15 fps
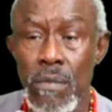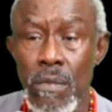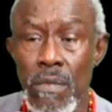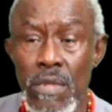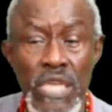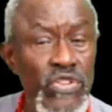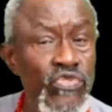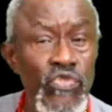
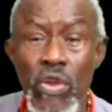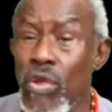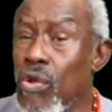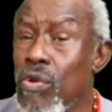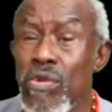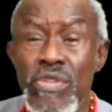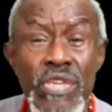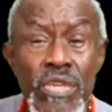The struggle
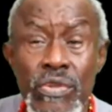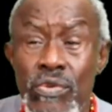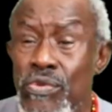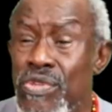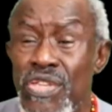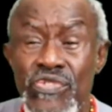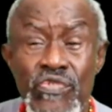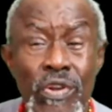
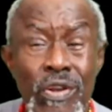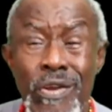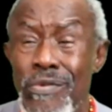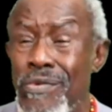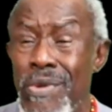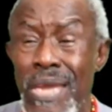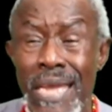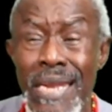continues. The struggle
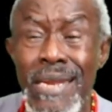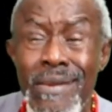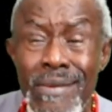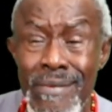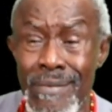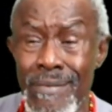don't end.